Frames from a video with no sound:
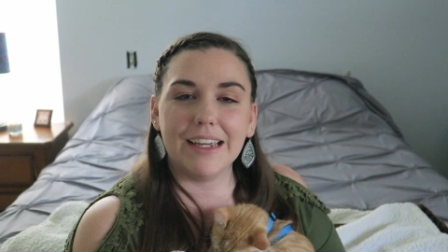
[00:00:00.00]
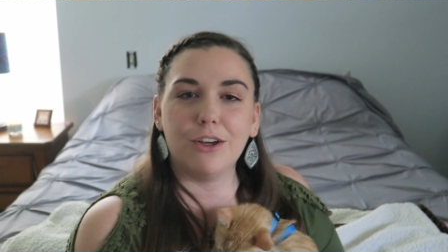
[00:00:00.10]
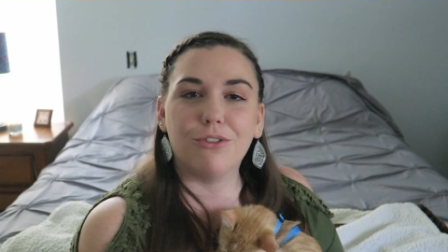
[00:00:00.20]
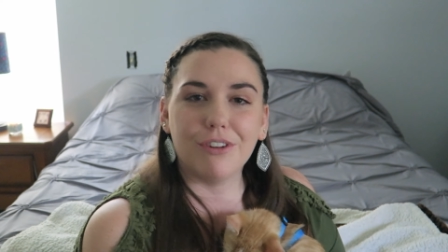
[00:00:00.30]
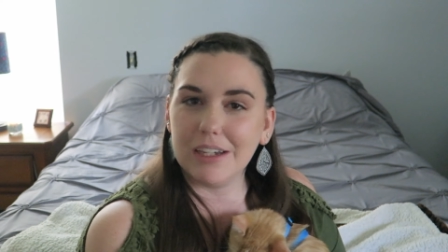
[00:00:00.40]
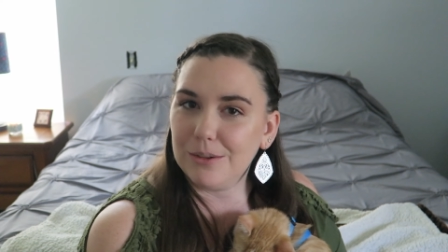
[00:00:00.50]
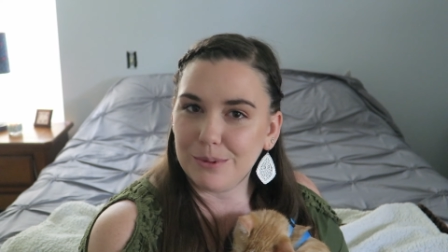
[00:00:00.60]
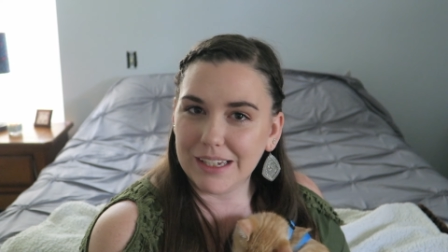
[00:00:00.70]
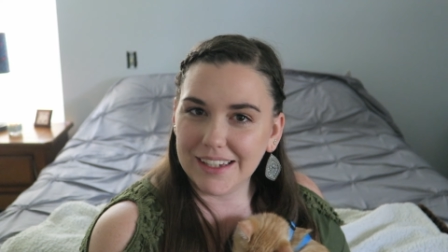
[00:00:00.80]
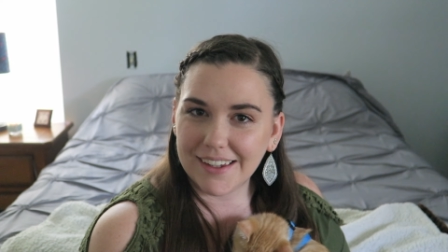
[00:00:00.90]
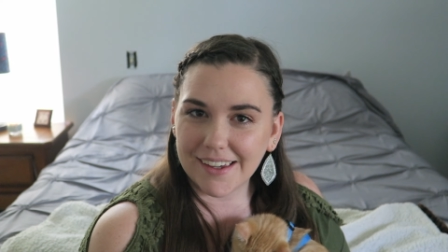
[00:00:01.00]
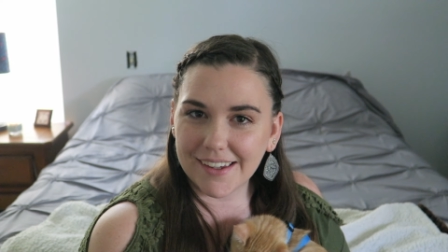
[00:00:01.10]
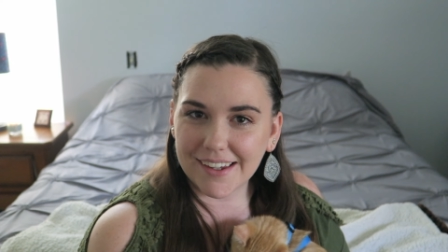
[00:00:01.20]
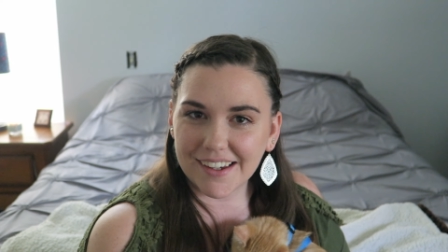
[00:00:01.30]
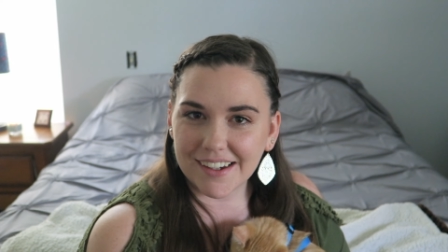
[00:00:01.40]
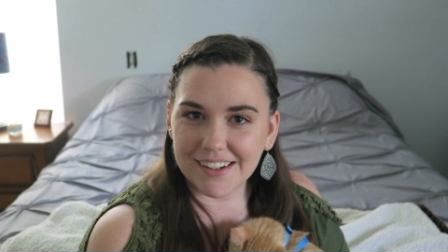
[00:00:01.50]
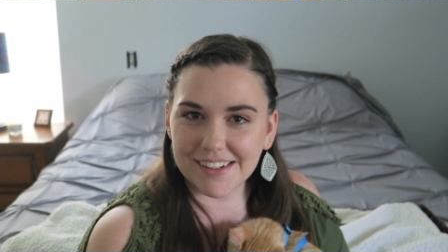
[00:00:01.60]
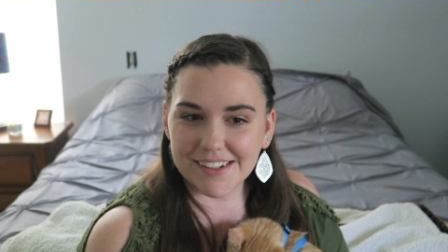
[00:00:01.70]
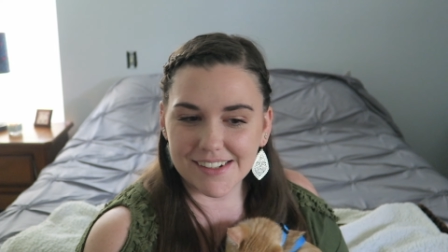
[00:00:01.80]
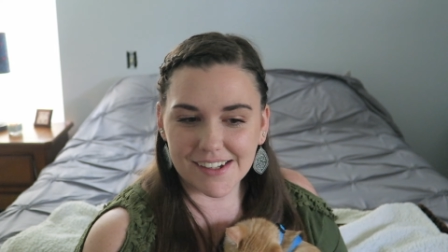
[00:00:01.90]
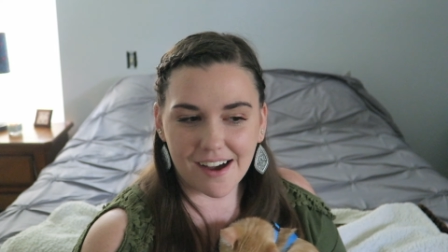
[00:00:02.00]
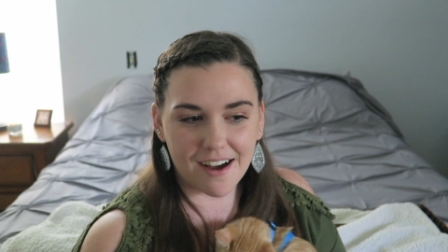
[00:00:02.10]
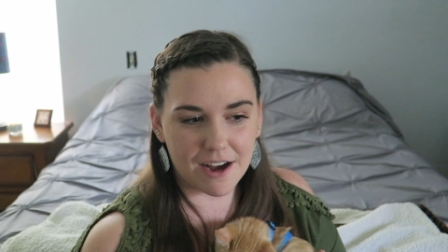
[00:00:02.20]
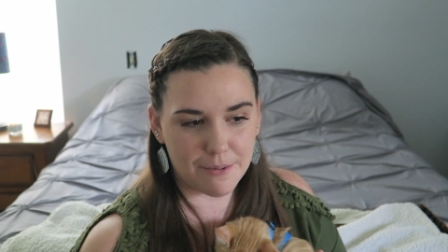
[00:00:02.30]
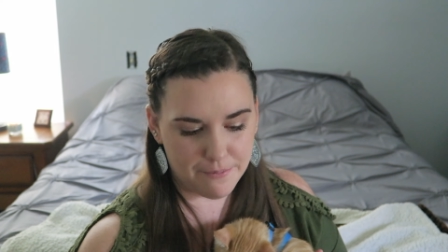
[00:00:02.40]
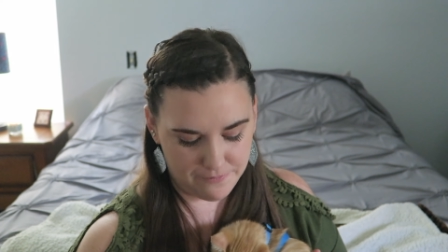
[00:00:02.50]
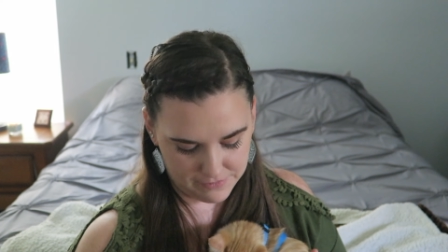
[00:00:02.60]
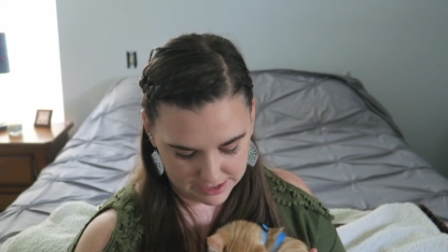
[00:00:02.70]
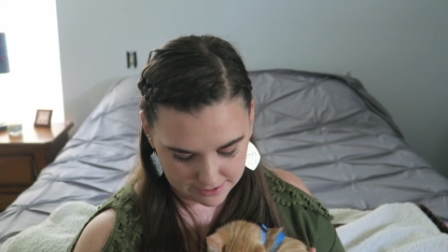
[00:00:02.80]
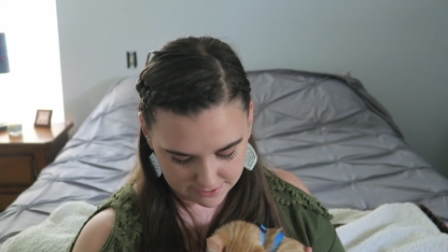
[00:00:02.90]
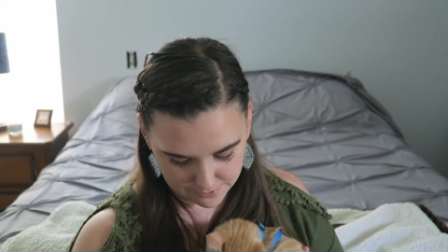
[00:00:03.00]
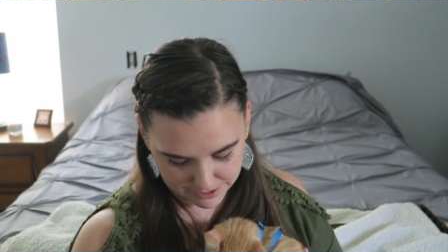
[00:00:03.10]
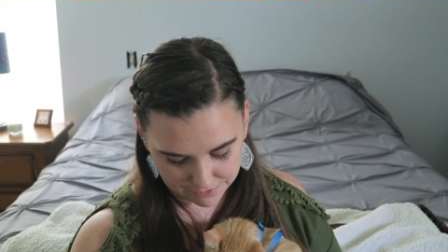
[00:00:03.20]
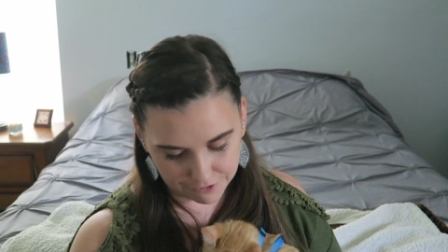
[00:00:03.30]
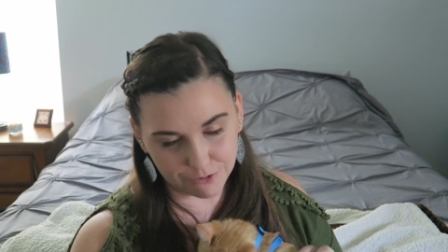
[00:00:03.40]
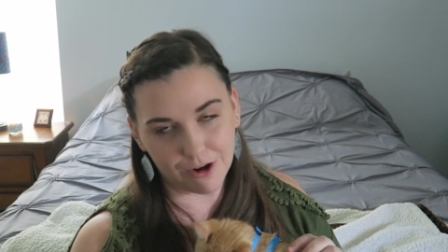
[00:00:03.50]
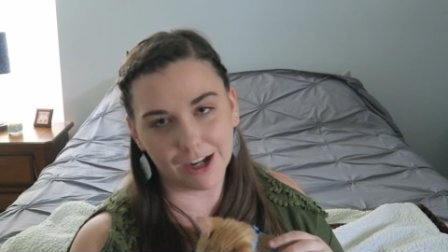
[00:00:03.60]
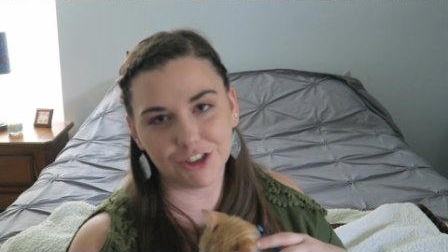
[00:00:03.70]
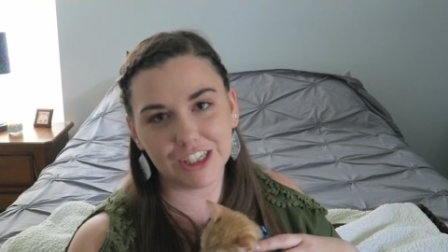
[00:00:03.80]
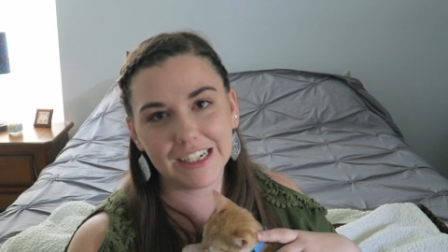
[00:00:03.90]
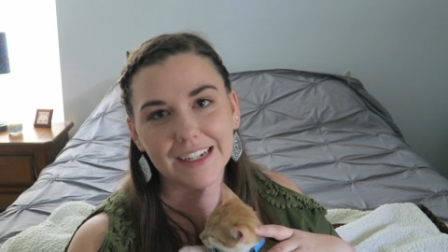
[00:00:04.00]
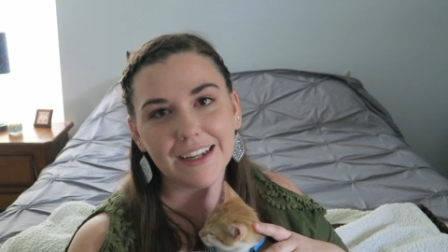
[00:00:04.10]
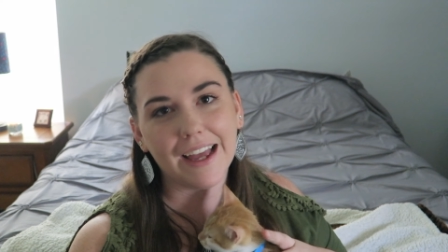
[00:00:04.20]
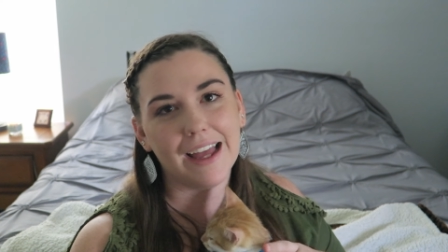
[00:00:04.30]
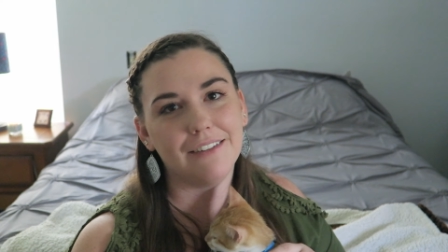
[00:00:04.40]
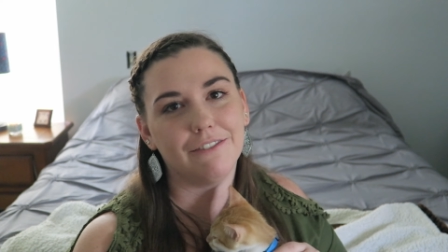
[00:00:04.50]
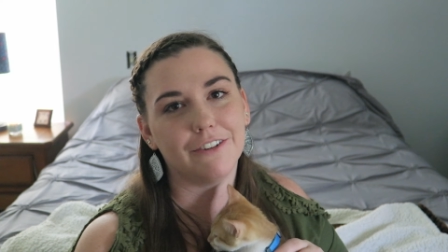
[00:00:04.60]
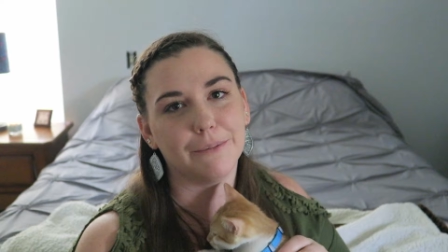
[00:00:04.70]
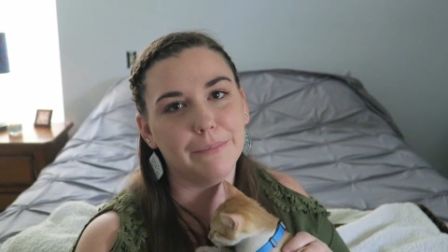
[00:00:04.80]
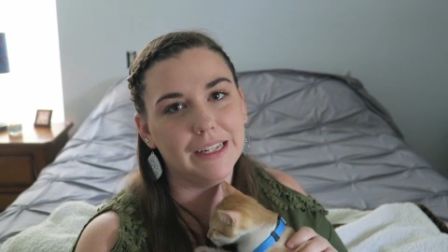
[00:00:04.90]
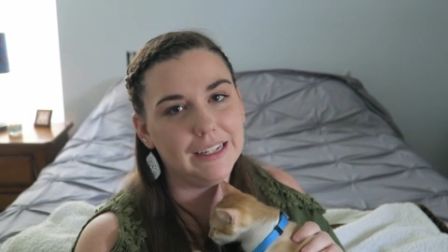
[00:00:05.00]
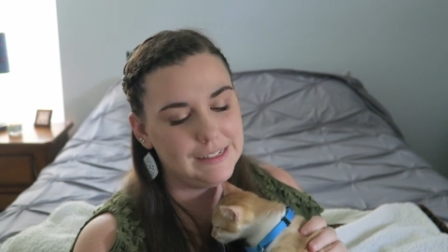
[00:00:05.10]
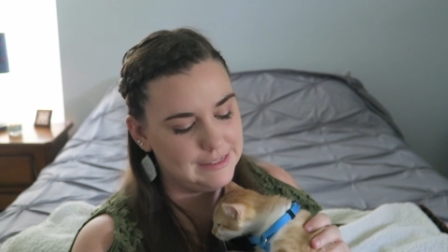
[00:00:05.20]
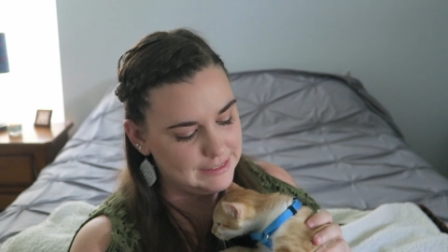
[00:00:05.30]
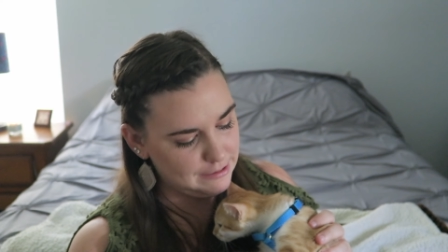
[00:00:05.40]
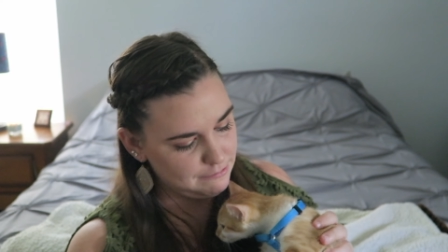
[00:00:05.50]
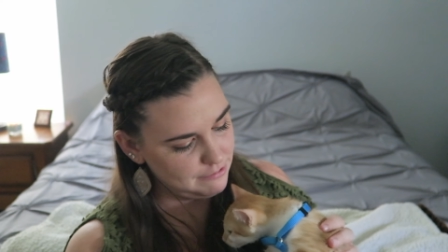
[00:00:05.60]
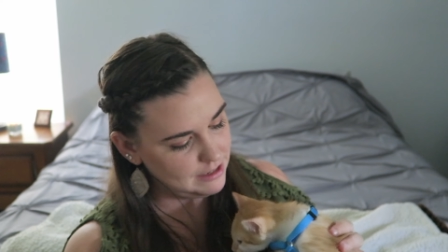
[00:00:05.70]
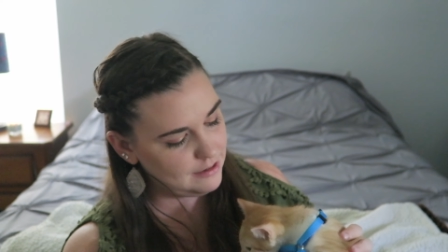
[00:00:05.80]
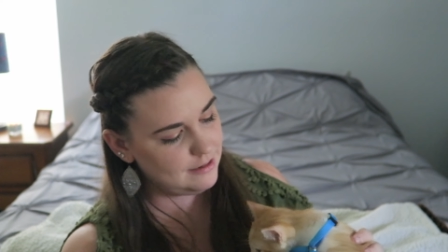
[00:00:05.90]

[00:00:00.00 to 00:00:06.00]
a great week and um, thank you so much for watching and for meeting Simba.